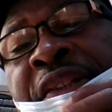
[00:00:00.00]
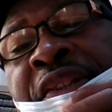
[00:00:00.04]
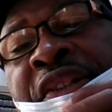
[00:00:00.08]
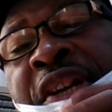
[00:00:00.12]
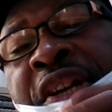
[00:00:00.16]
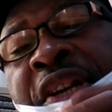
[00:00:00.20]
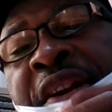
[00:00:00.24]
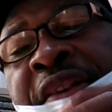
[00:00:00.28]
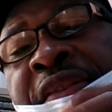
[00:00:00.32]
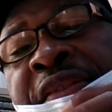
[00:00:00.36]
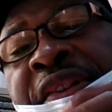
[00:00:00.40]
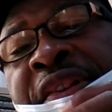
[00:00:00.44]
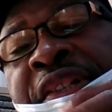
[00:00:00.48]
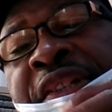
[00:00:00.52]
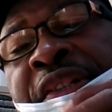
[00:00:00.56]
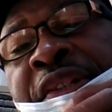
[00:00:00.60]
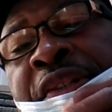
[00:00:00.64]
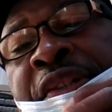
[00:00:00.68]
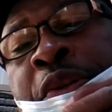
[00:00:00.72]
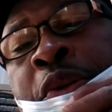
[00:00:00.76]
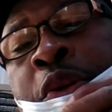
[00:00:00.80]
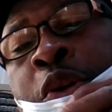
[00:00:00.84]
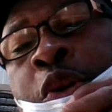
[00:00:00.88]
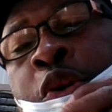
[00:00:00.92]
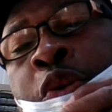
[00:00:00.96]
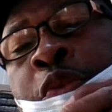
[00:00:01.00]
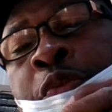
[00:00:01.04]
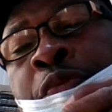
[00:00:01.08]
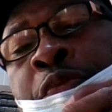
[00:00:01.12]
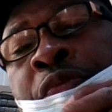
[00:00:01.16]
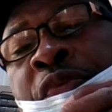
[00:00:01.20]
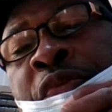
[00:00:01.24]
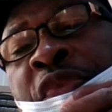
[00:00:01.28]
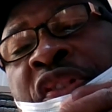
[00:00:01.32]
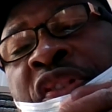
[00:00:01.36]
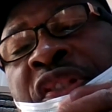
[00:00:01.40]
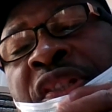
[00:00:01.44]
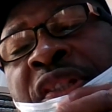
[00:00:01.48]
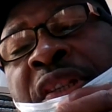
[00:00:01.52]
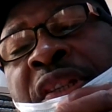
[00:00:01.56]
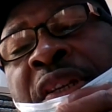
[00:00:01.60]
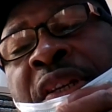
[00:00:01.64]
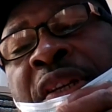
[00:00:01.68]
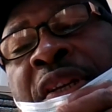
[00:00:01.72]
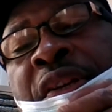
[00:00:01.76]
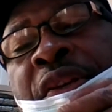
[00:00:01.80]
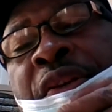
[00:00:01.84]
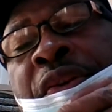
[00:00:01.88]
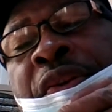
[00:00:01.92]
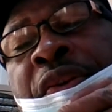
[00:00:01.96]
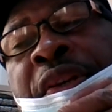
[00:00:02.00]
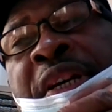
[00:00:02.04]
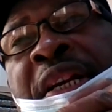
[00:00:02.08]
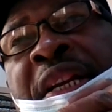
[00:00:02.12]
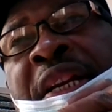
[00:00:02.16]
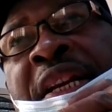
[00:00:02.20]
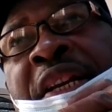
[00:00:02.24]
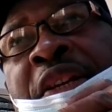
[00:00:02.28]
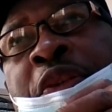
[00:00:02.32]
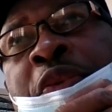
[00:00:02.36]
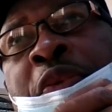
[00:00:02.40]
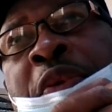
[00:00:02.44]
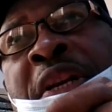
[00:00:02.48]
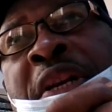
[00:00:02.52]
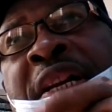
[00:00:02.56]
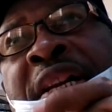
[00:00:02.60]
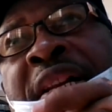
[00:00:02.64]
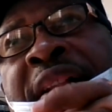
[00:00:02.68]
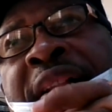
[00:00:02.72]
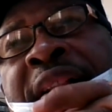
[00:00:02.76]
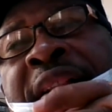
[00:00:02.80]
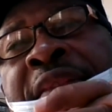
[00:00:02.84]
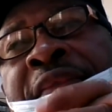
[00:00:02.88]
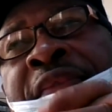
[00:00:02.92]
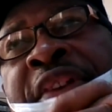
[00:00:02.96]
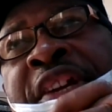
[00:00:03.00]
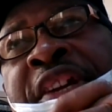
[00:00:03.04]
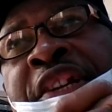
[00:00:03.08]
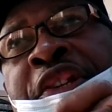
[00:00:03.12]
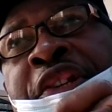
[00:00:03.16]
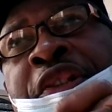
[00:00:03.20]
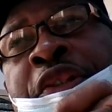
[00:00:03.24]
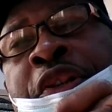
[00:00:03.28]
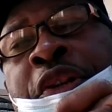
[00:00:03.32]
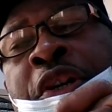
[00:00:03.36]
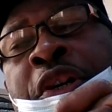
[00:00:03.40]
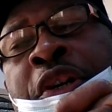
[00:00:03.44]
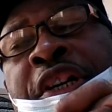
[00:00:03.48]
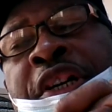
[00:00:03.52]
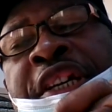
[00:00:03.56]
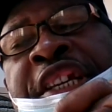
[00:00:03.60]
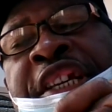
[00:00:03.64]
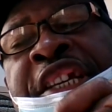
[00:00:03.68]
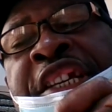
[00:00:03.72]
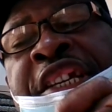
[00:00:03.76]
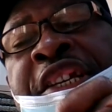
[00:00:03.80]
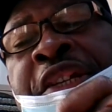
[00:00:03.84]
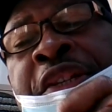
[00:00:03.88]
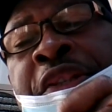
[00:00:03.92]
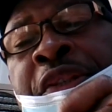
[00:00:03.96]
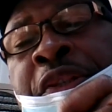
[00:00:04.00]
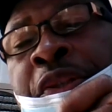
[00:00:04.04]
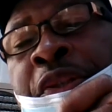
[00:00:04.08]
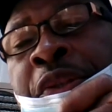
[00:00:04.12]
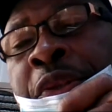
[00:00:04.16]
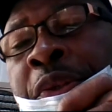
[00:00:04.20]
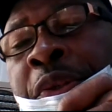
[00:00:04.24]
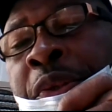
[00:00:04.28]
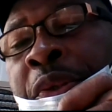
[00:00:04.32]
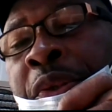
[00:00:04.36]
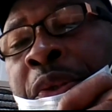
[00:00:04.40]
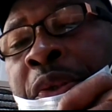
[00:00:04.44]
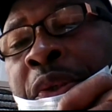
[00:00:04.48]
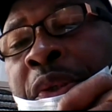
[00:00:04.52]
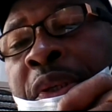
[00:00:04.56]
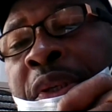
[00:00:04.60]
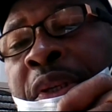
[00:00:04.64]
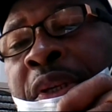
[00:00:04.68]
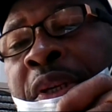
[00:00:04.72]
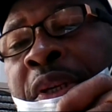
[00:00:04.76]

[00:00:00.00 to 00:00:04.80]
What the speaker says: charity homes. You can as well venture into